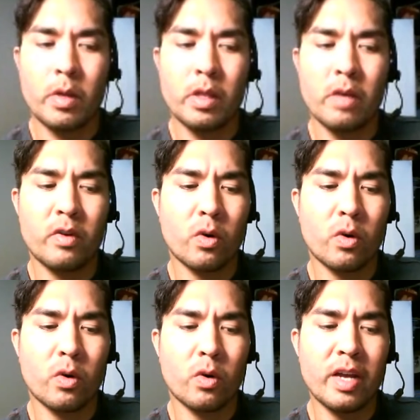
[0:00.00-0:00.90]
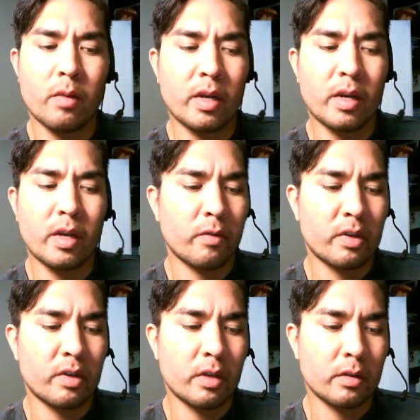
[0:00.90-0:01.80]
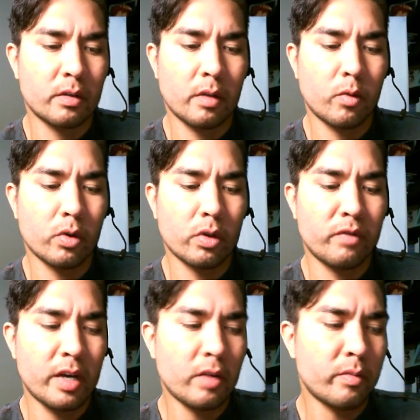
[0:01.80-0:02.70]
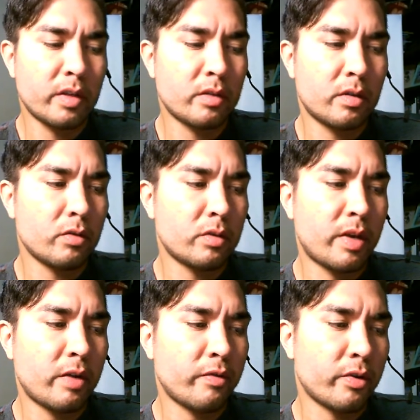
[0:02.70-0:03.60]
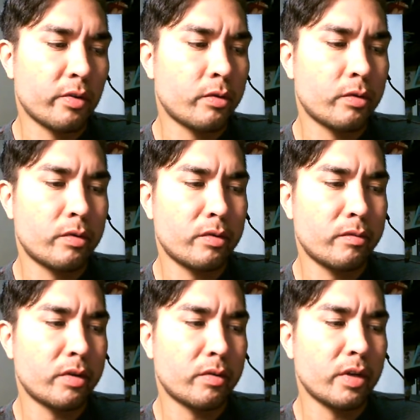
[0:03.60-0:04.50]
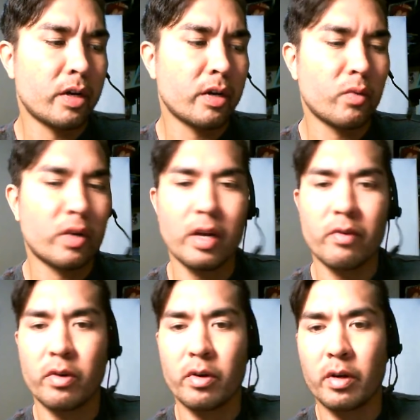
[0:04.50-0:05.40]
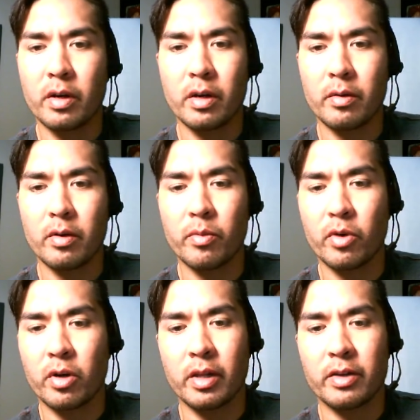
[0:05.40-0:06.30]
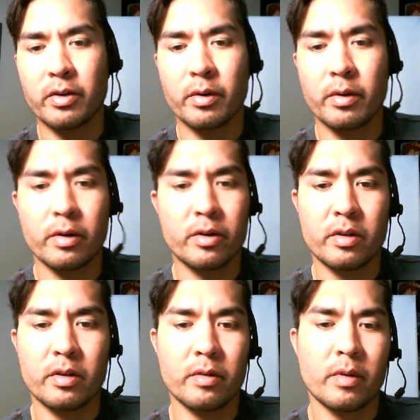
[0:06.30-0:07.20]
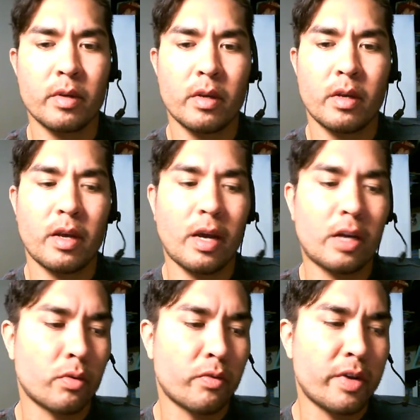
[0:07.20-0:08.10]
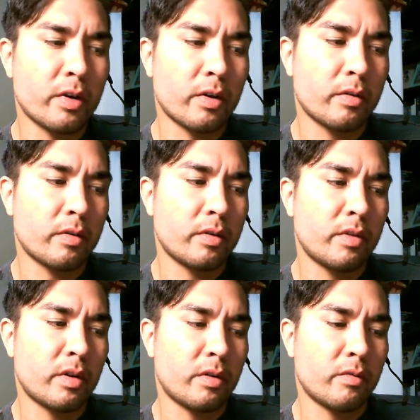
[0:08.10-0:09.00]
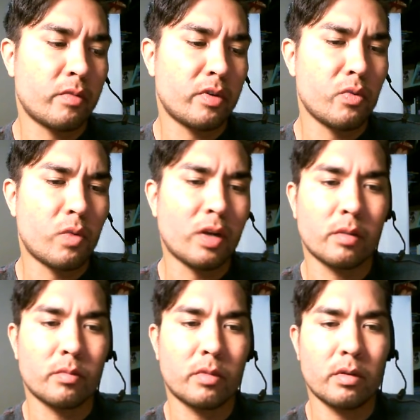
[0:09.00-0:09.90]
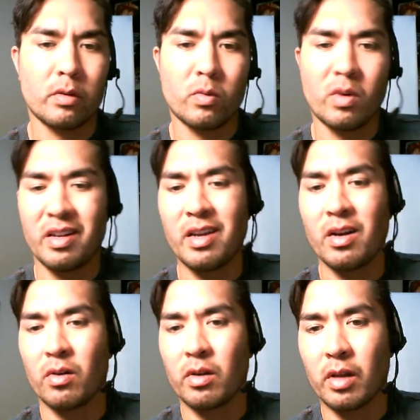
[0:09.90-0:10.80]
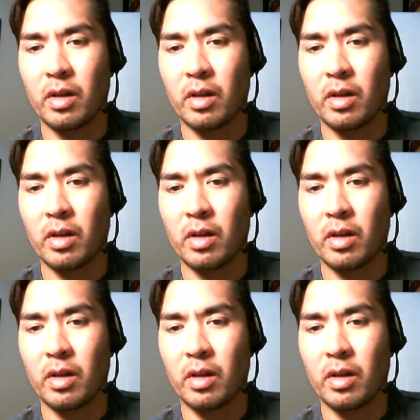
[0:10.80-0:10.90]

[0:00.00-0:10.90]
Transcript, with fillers: in a world of now. It makes perfect sense. A world of now means it doesn't matter if you're old, and, you know, young, whatever, uh, you're a book collector or just a casual reader. You know, when you want something, you want it now. You're like, right.